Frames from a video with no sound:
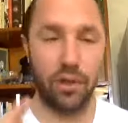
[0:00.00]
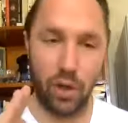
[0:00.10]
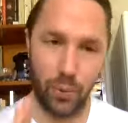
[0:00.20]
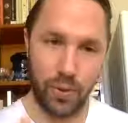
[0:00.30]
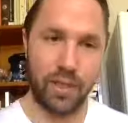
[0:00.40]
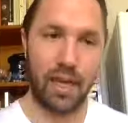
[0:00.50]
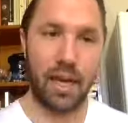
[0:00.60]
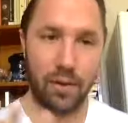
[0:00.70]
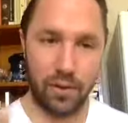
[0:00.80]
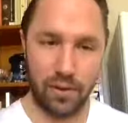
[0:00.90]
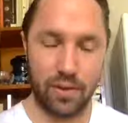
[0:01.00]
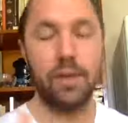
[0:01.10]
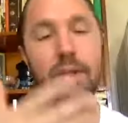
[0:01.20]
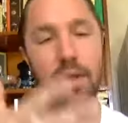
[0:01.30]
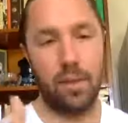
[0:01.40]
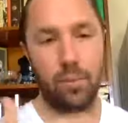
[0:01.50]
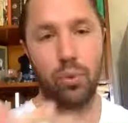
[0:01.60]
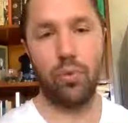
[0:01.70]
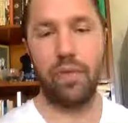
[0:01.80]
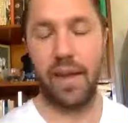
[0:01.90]
I'll go into how to
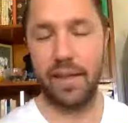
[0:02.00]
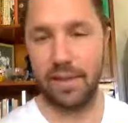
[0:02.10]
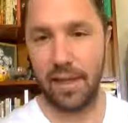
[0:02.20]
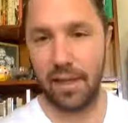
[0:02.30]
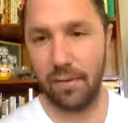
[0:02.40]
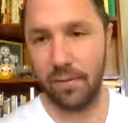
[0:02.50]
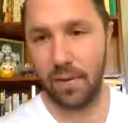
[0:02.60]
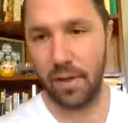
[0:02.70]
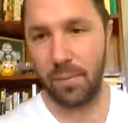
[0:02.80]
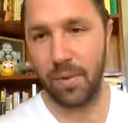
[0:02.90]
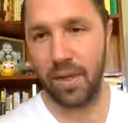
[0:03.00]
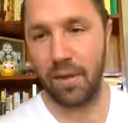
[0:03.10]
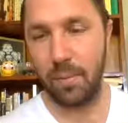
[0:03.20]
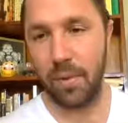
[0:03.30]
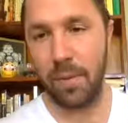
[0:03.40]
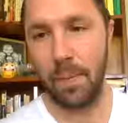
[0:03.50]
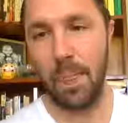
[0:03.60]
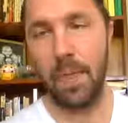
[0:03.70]
improve that state here in a bit.